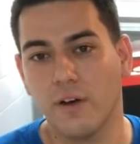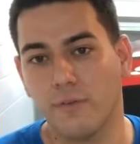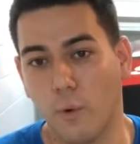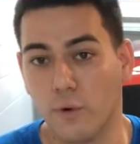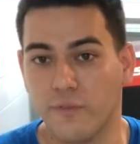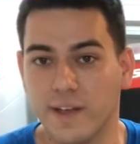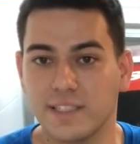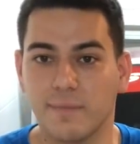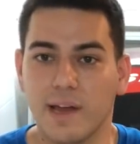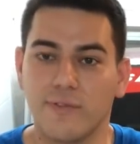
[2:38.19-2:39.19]

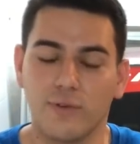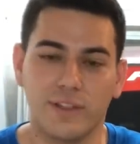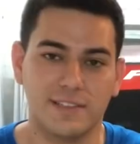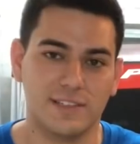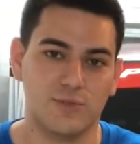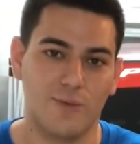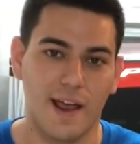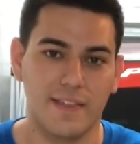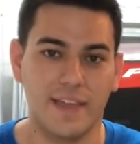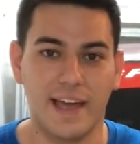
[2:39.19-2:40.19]
forward-facing manifold that sits right in the